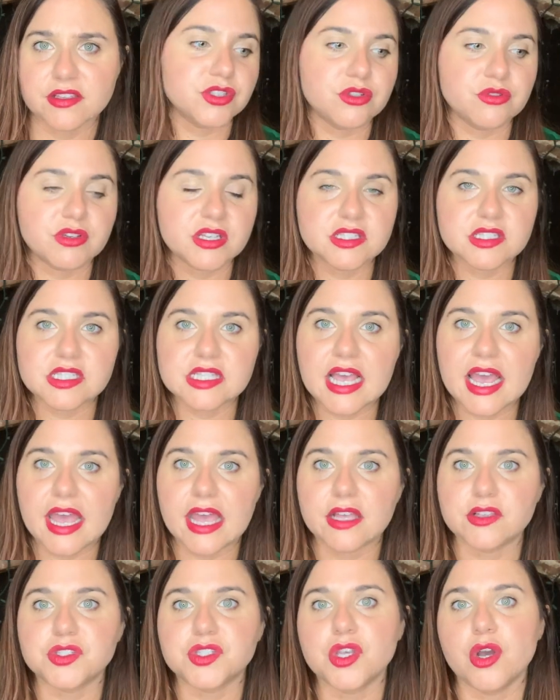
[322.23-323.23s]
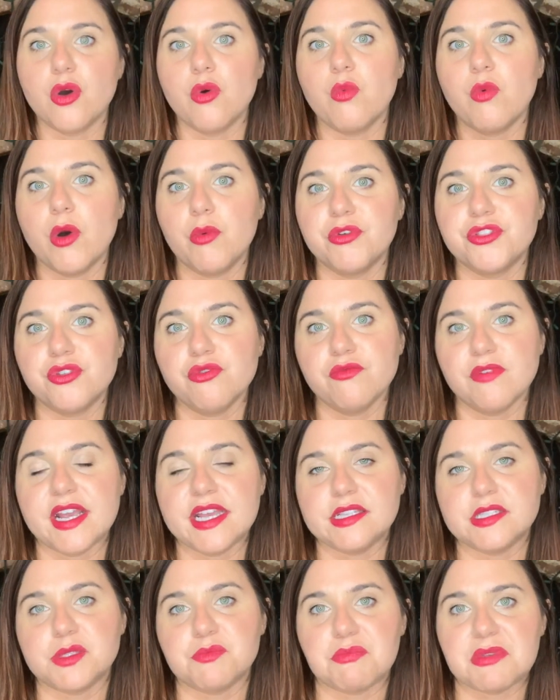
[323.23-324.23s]
You can say, so what would the
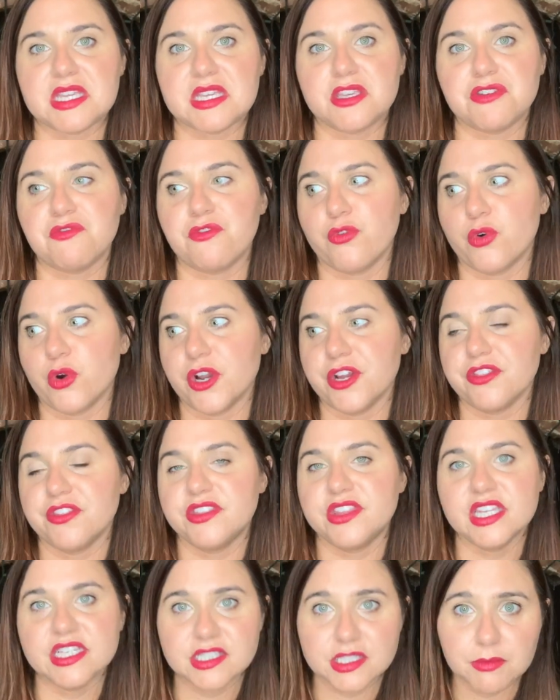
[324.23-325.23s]
rates be for this